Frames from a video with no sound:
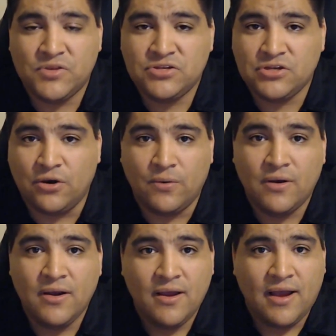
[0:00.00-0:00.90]
So
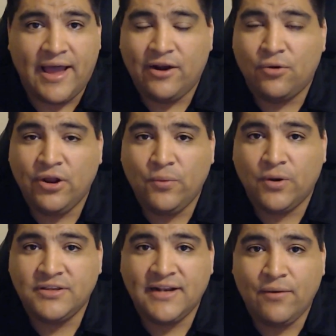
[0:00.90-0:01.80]
I had already
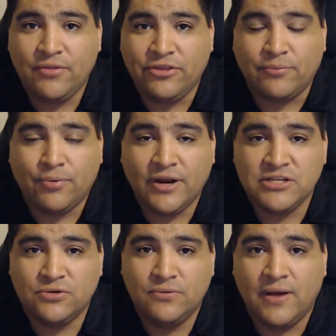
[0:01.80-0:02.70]
worked it out with the
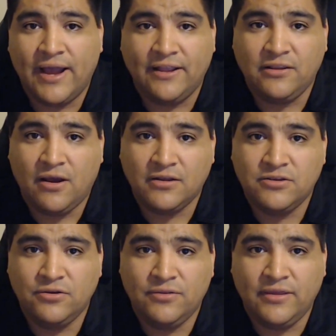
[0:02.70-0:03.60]
appraisal. I talked
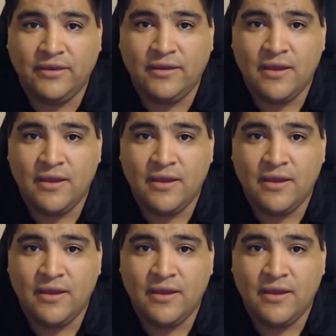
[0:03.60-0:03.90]
to the